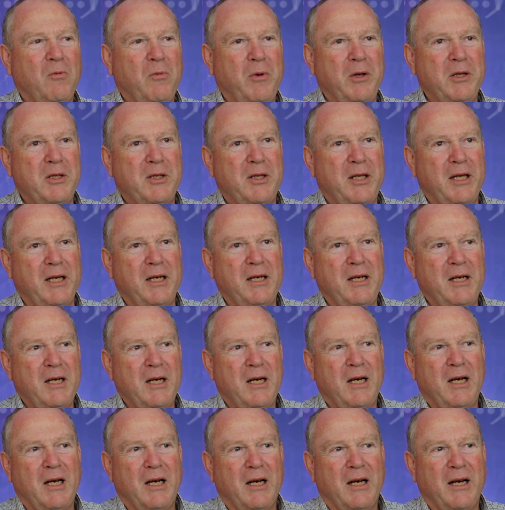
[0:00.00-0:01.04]
was that
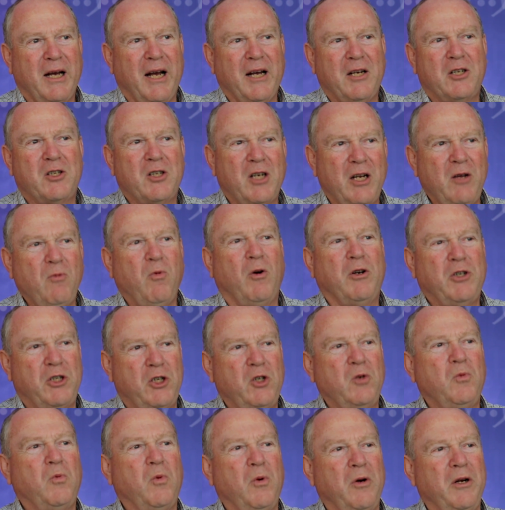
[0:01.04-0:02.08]
actually
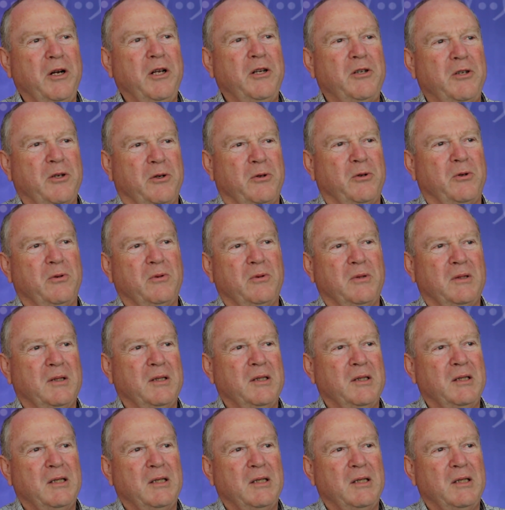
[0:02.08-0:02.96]
what you want to do